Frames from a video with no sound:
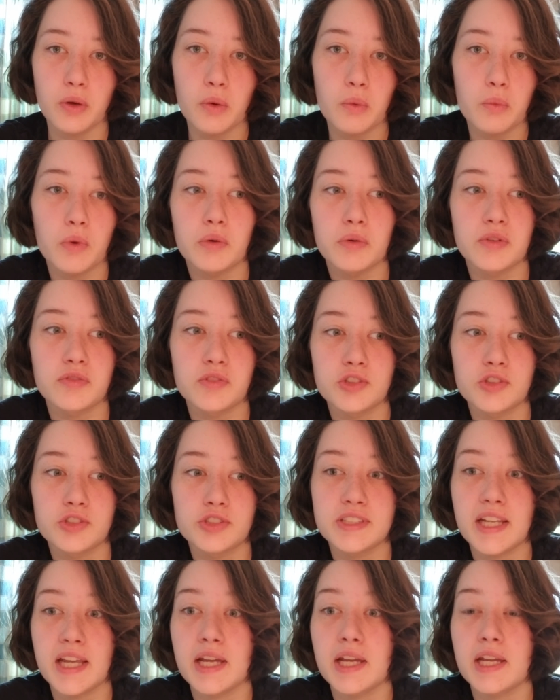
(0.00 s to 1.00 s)
what we've learned
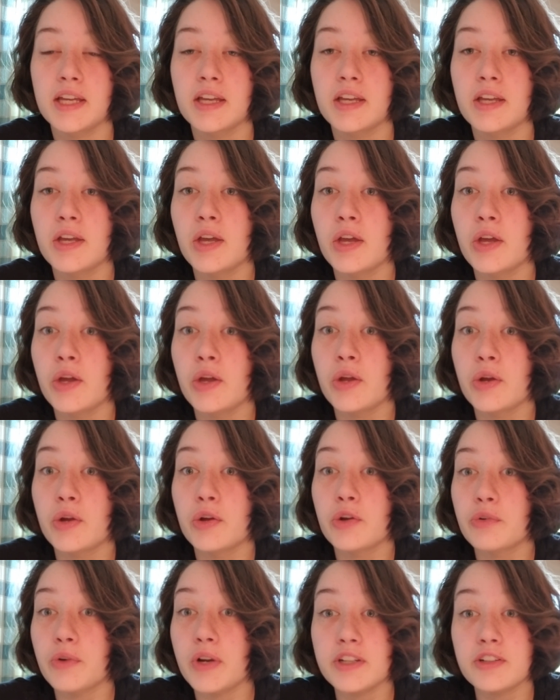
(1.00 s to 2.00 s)
today,
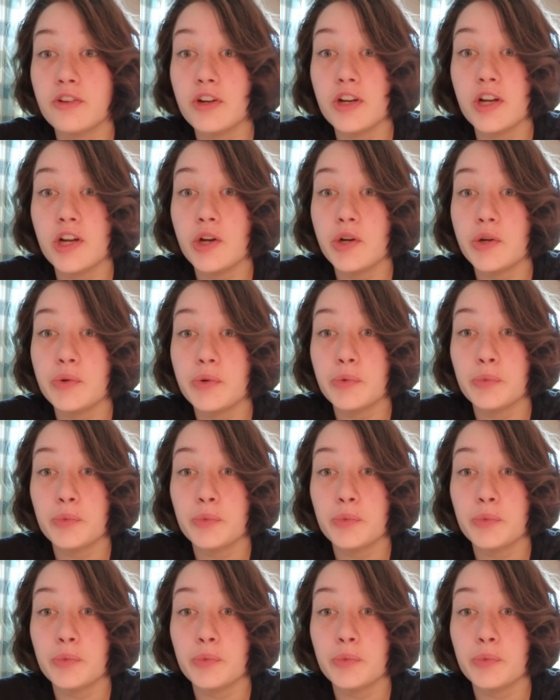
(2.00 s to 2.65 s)
Red Crow